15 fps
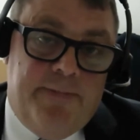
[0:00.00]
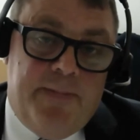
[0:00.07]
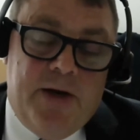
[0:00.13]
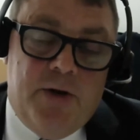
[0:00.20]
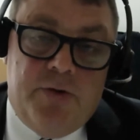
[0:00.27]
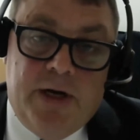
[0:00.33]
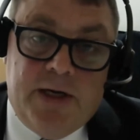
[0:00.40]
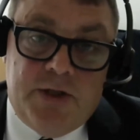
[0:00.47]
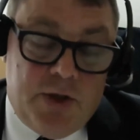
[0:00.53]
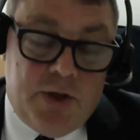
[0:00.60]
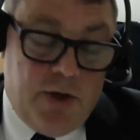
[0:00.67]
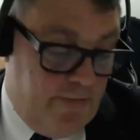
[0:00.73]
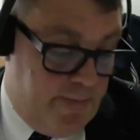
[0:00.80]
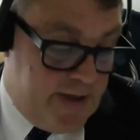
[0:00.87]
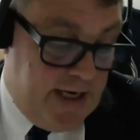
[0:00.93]
interests
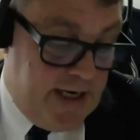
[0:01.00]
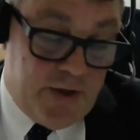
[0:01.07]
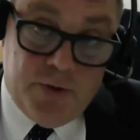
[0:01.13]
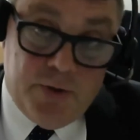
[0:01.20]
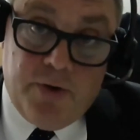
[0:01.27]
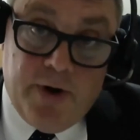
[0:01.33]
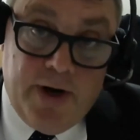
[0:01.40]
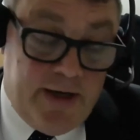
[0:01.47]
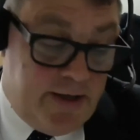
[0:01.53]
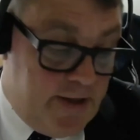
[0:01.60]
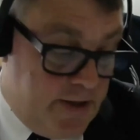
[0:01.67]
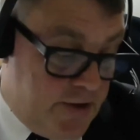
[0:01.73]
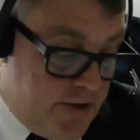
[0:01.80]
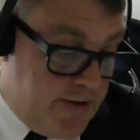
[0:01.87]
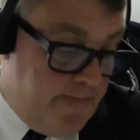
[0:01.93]
of potential
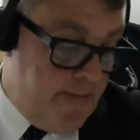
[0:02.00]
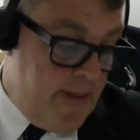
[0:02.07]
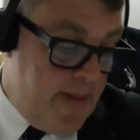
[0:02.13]
creditors.